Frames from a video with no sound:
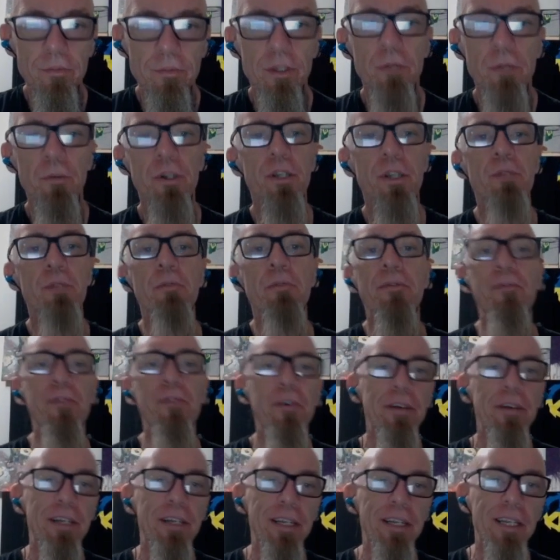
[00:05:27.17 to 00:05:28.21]
We're just
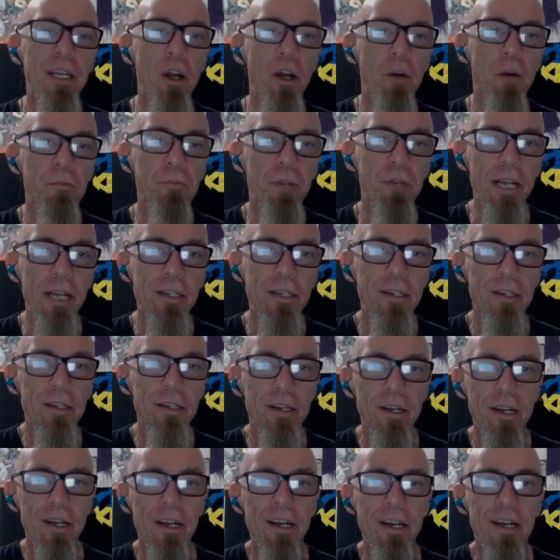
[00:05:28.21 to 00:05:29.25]
referring to the object.
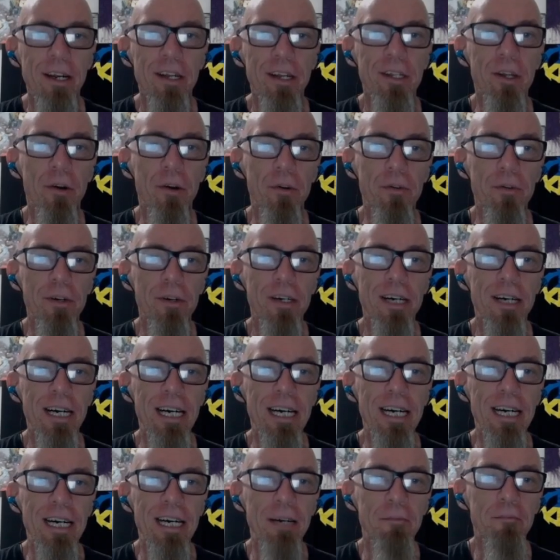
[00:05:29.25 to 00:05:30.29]
So
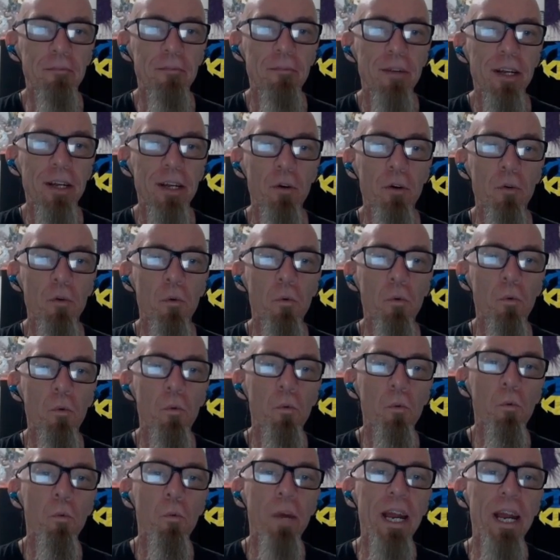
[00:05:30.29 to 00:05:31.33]

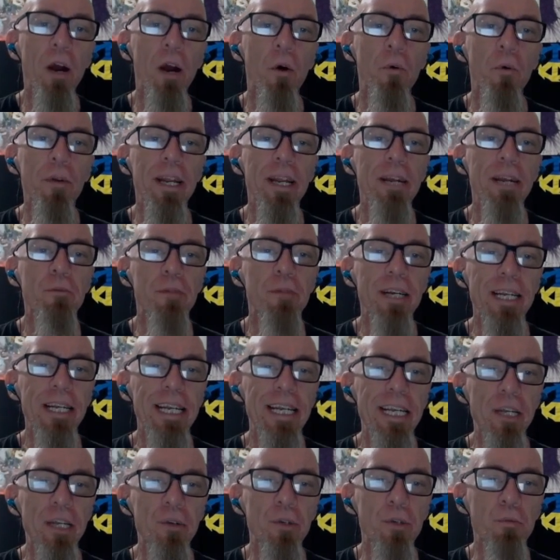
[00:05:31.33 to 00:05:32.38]
we only really
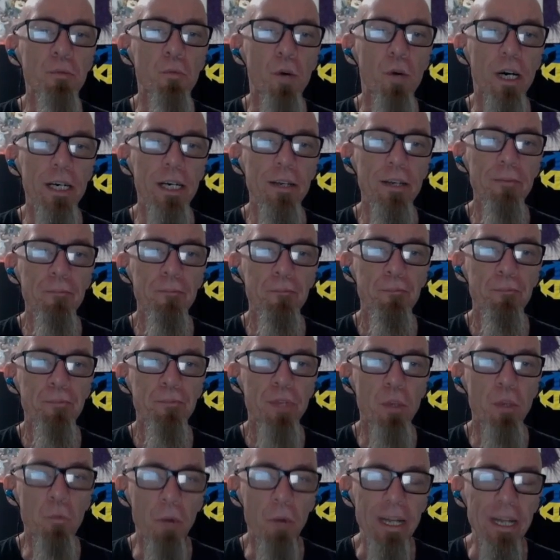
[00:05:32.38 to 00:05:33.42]
use one
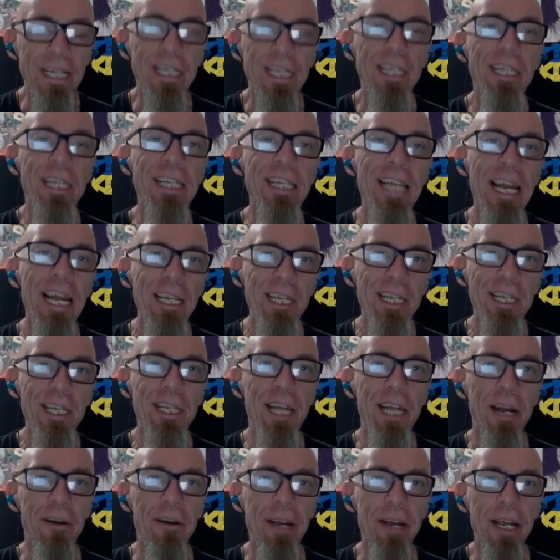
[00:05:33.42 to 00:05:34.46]
when it's
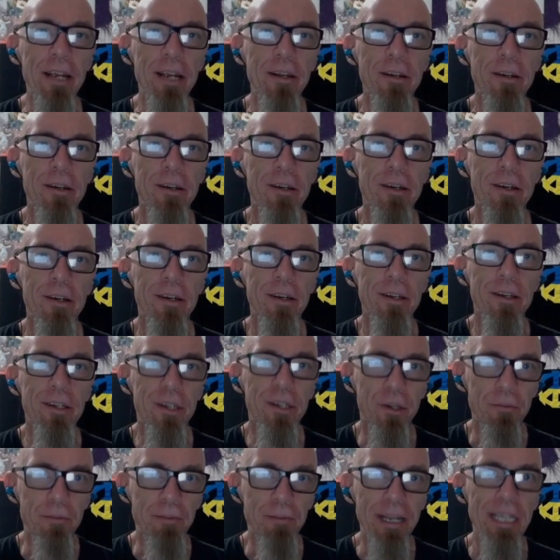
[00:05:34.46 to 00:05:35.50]
necessary
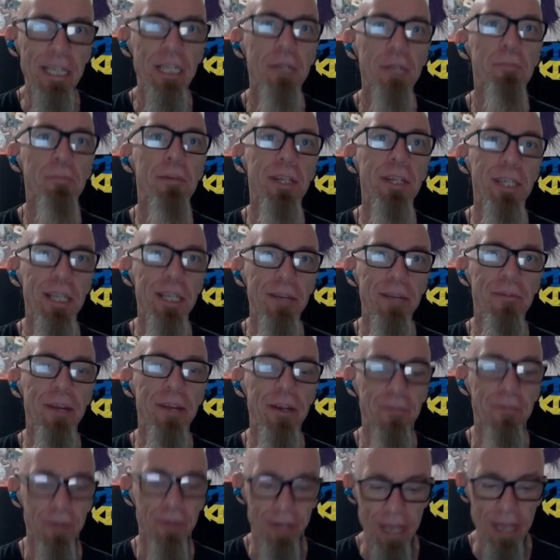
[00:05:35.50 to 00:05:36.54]
to be
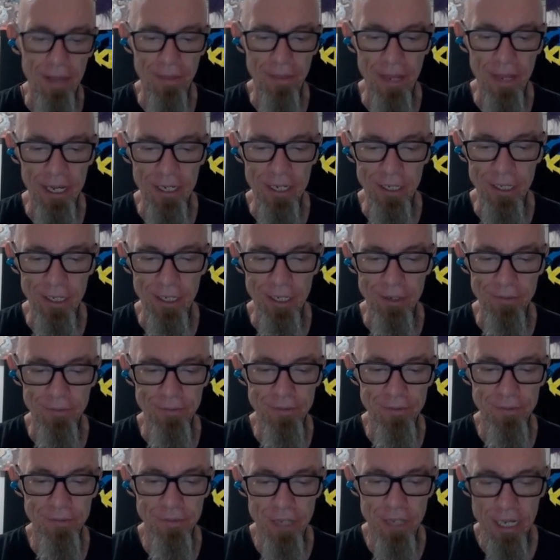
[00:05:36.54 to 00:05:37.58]
specific for that thing itself.